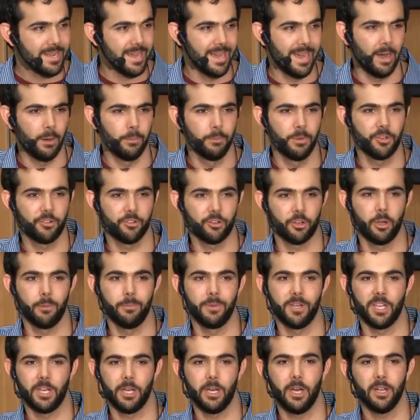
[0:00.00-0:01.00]
how much
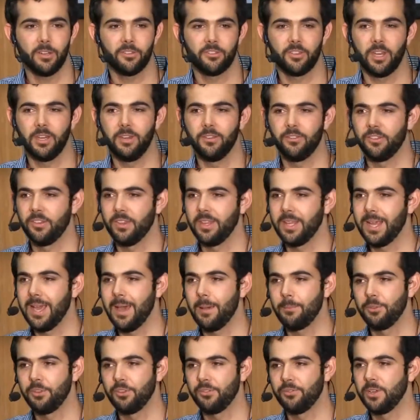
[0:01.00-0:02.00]
carbon dioxide is in the
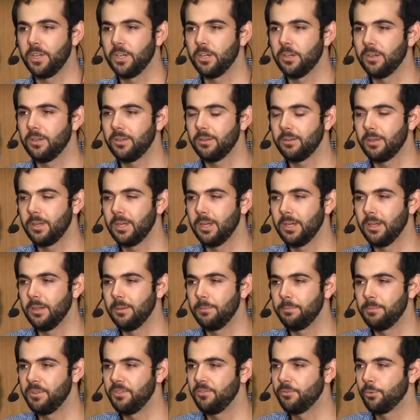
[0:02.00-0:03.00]
atmosphere.
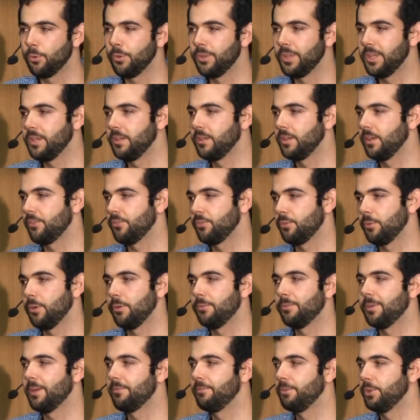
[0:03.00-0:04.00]
Before the
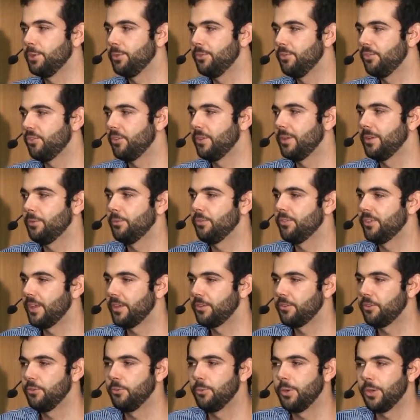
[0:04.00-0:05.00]
Industrial Revolution, it was
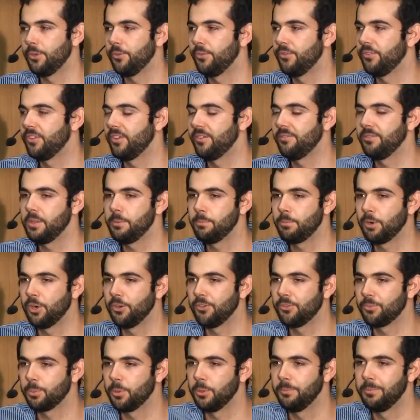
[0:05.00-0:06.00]
at 270
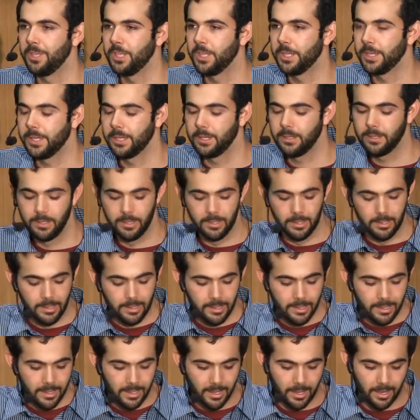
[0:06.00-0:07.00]
parts per million,
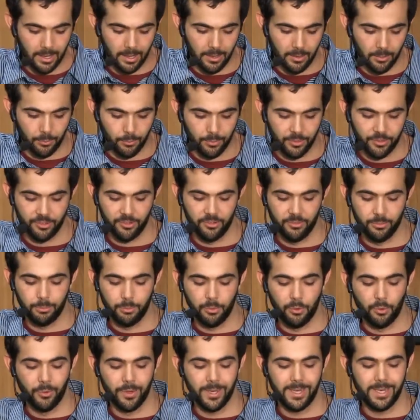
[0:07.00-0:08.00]
which is
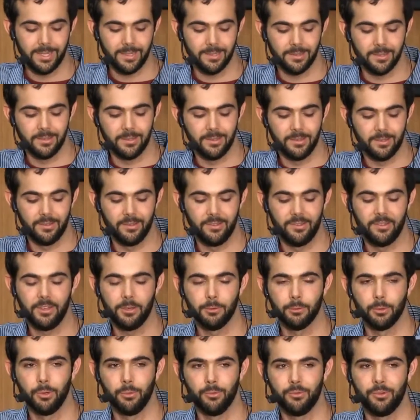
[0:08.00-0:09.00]

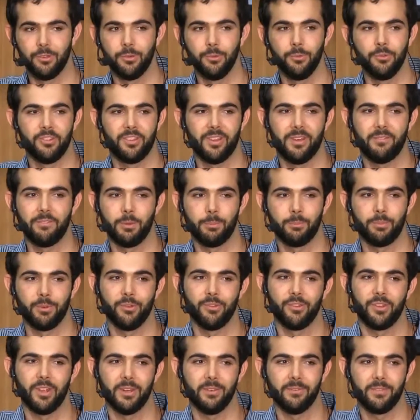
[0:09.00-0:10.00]

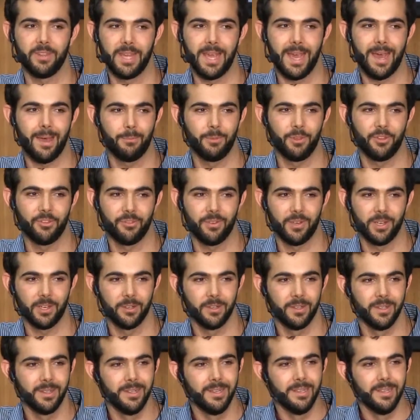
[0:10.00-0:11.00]
0.027% of the
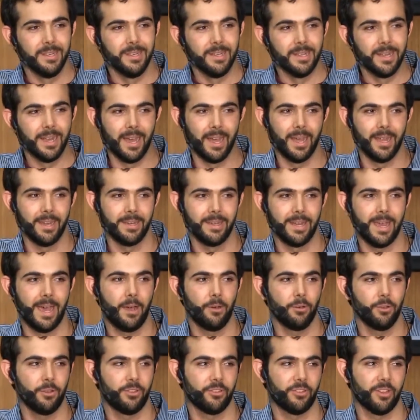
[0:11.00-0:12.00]
atmosphere. And
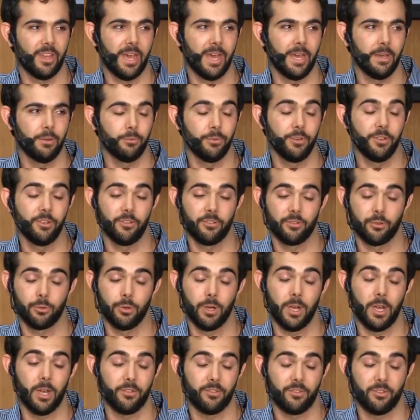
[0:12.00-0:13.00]
now we just
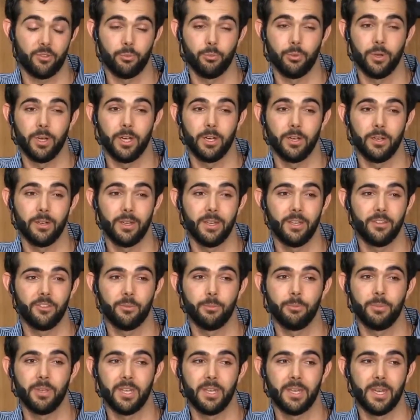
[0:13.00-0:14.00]
crossed where
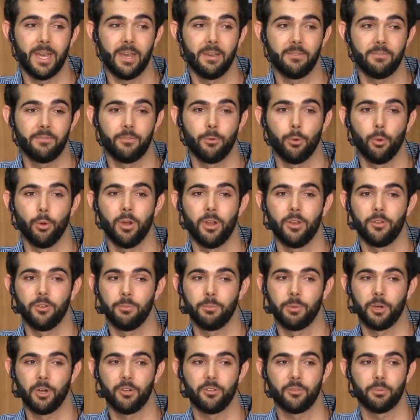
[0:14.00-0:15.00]
it's been at
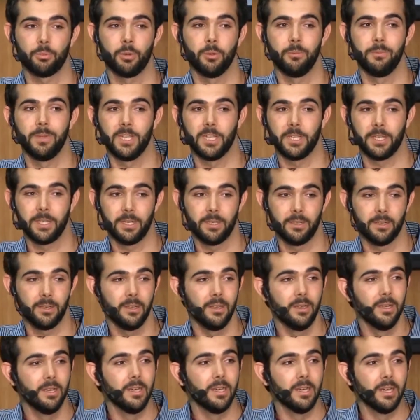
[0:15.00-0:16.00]
400 parts per million
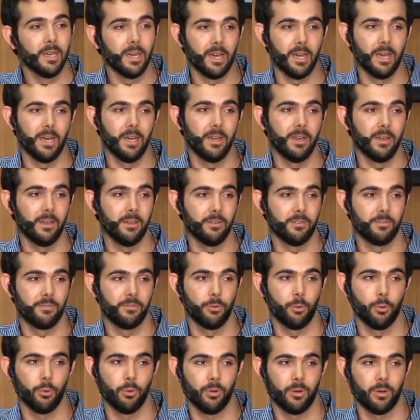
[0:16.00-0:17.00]

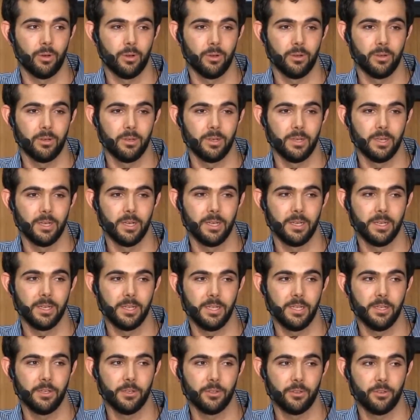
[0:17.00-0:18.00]
for a
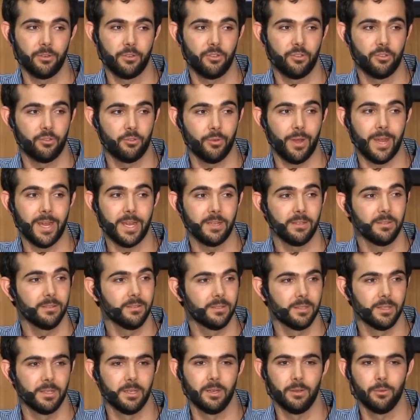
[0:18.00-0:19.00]
year straight,
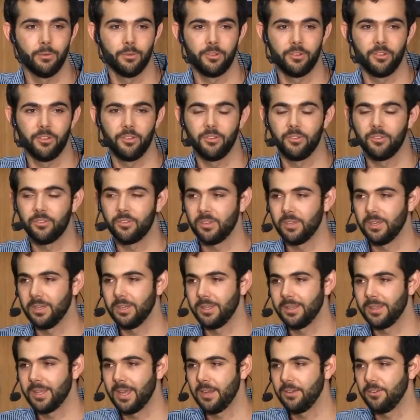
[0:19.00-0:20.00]
which is,
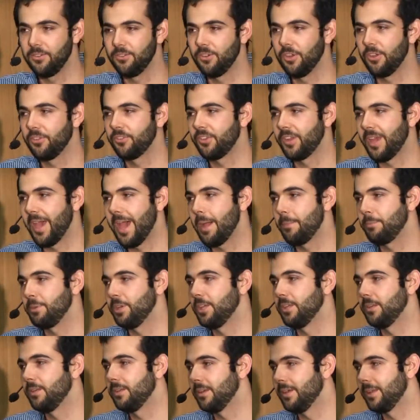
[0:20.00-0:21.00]
that just
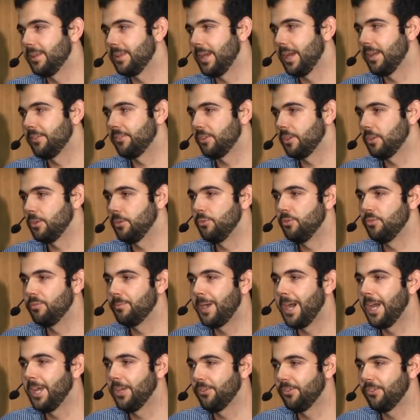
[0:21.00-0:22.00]
happened, and that's a huge
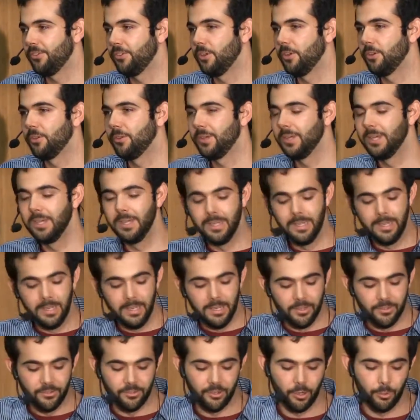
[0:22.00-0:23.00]
milestone.
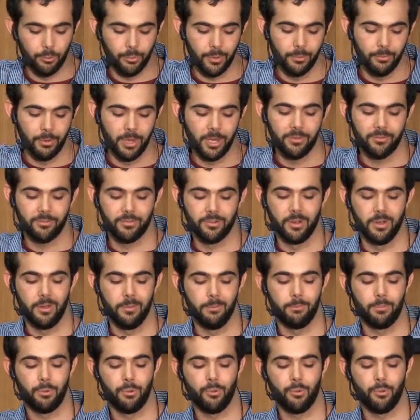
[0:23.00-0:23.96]
So we went from